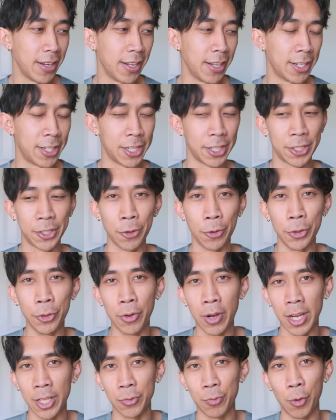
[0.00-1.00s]
it's just so you
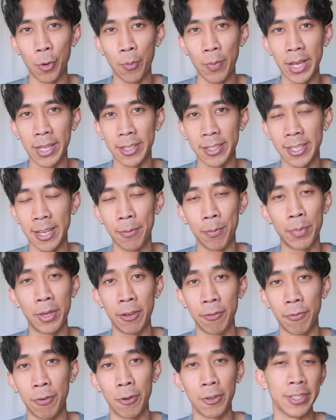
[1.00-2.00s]
guys won't make the same
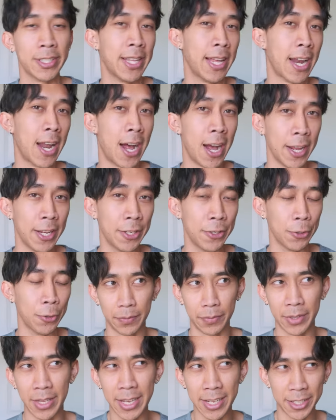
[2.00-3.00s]
pitfalls that I do.
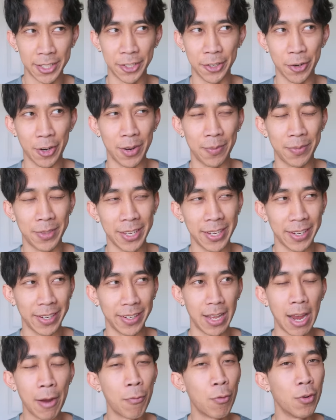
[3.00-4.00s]
The Instagram thing.
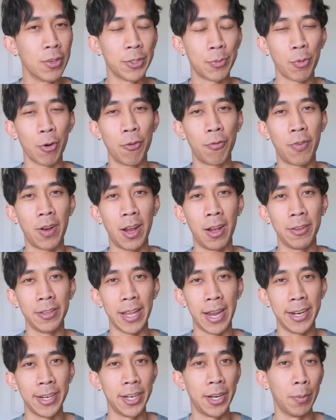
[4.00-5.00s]
Everyone's profile
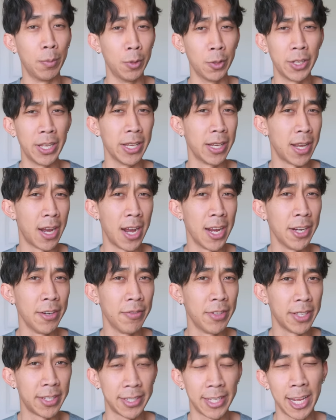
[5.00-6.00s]
ended up looking kind of
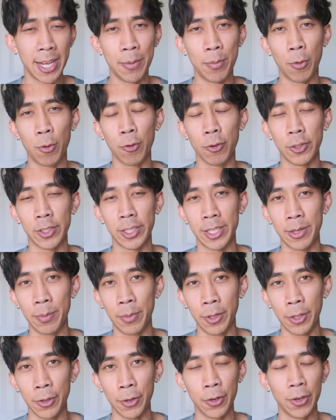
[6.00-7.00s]
the same or
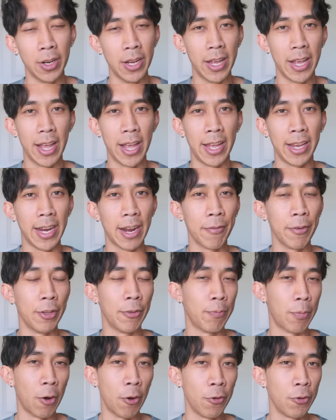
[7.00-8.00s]
similar, and every
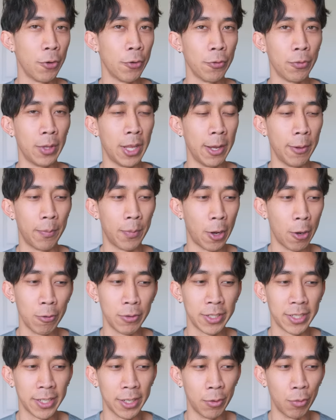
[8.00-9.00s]
photo they
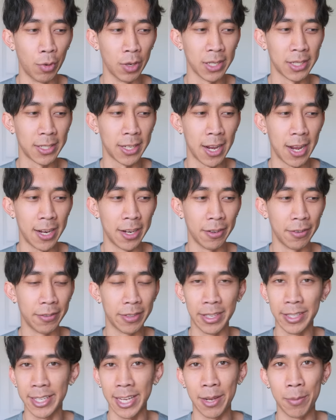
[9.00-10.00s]
posted was kind of
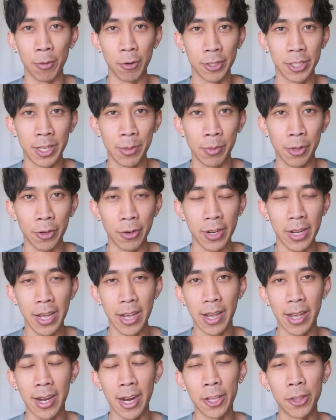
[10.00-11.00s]
the same or similar.
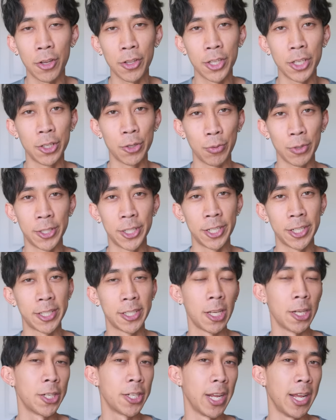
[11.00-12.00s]
And I thought this was just
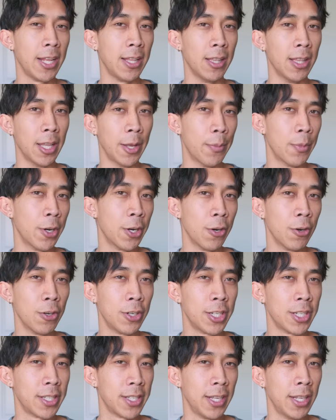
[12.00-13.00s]
such a limiter
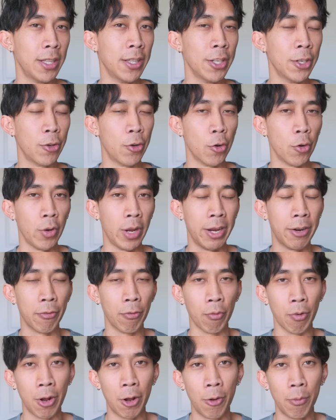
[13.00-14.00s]
just in the
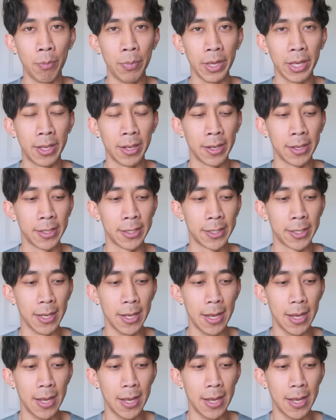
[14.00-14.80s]
creative realm, because